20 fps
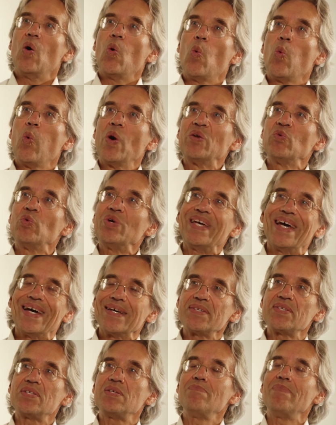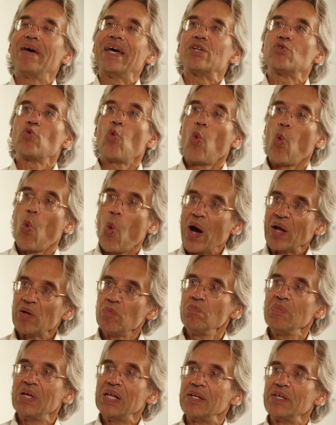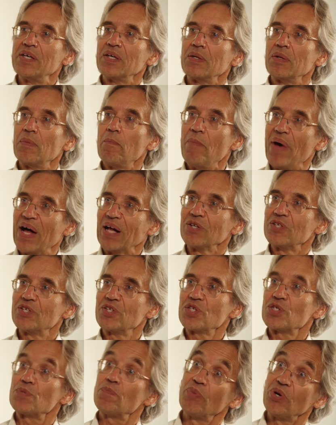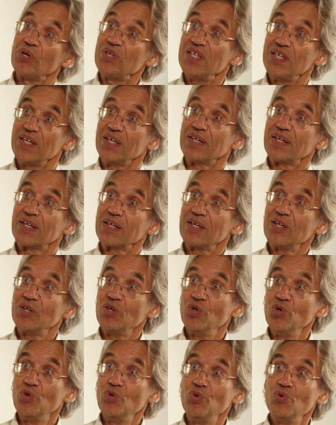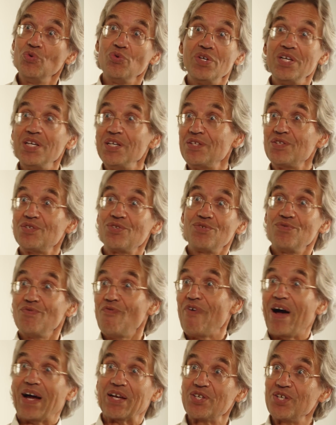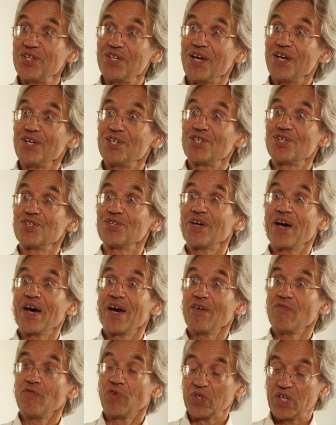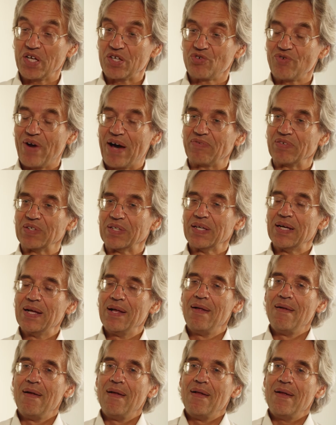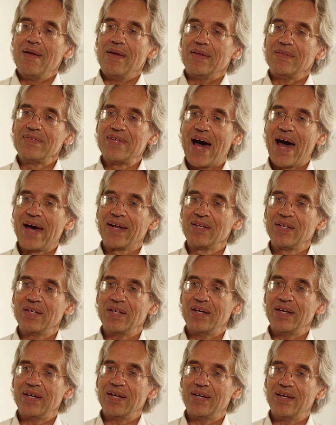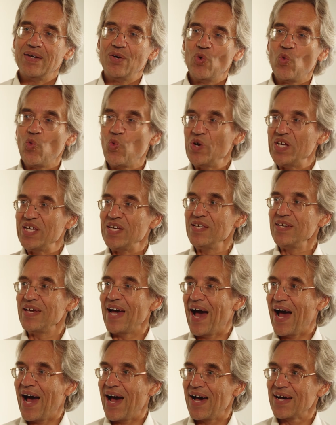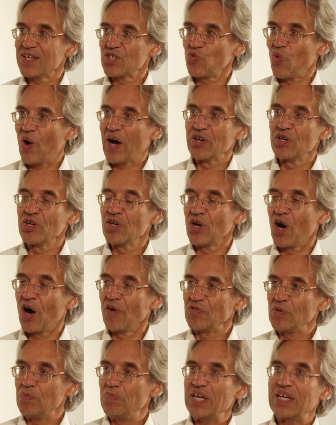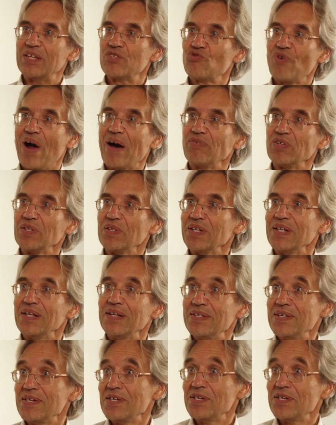When we estimate 1 million Belgians per year who need vaccination for their travel, then we, as one of the big travel